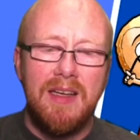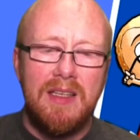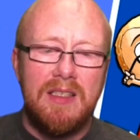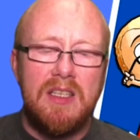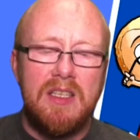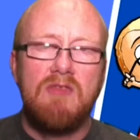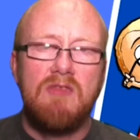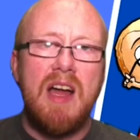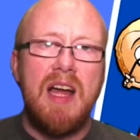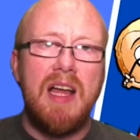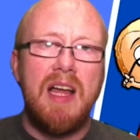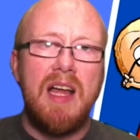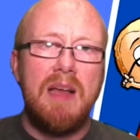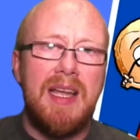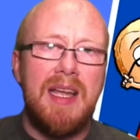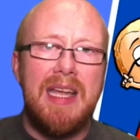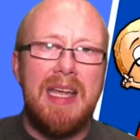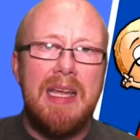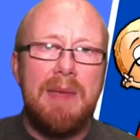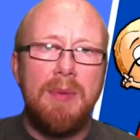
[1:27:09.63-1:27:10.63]
to rank
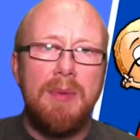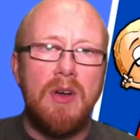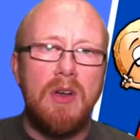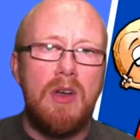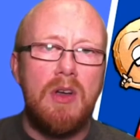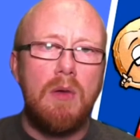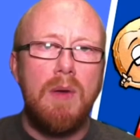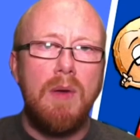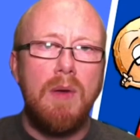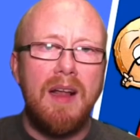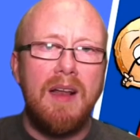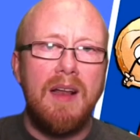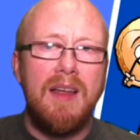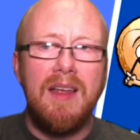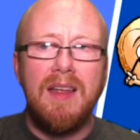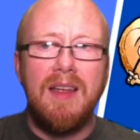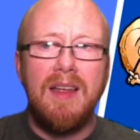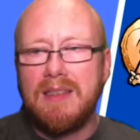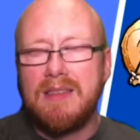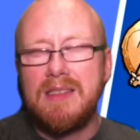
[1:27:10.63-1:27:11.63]
my ebook
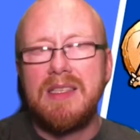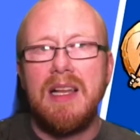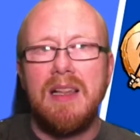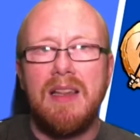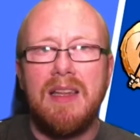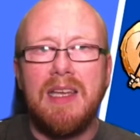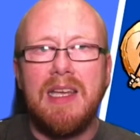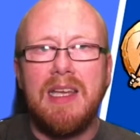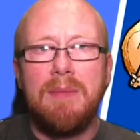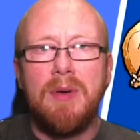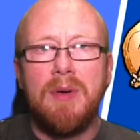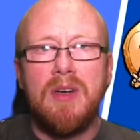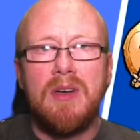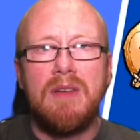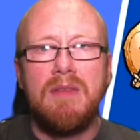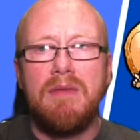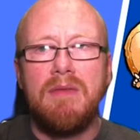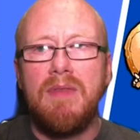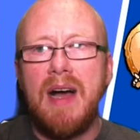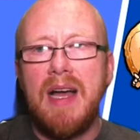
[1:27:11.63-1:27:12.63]
quickly and I'd sell the ebook
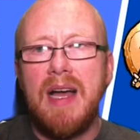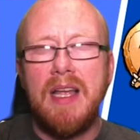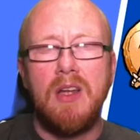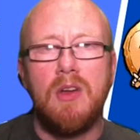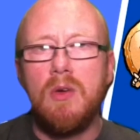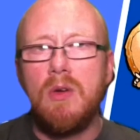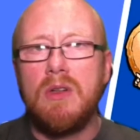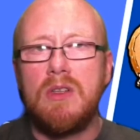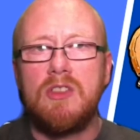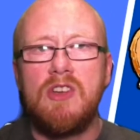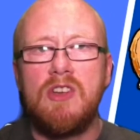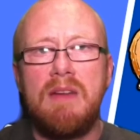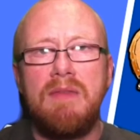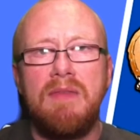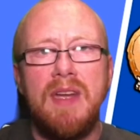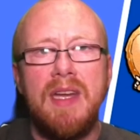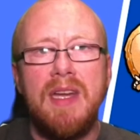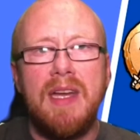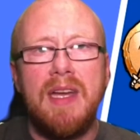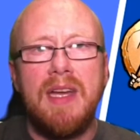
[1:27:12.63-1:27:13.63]
via Google
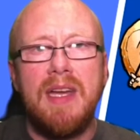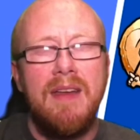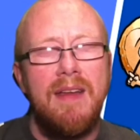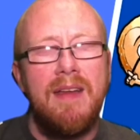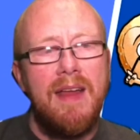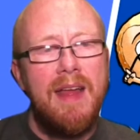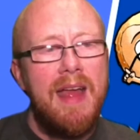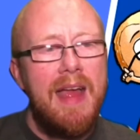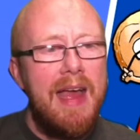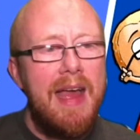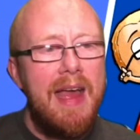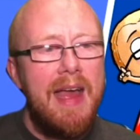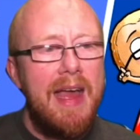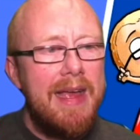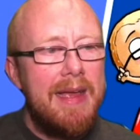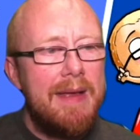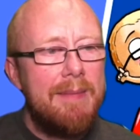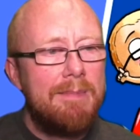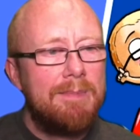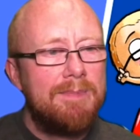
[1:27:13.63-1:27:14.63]
traffic.
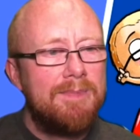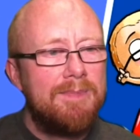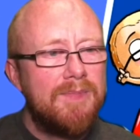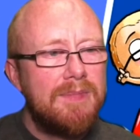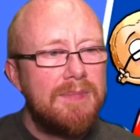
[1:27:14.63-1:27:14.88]
Um,